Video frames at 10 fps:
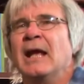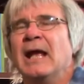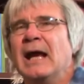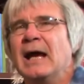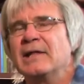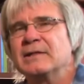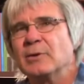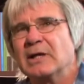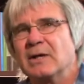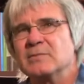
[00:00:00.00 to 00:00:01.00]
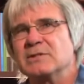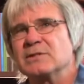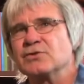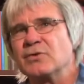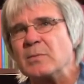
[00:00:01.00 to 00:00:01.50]
I think when it comes to
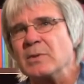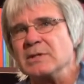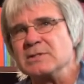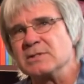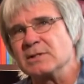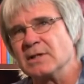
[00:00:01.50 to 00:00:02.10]
treatment,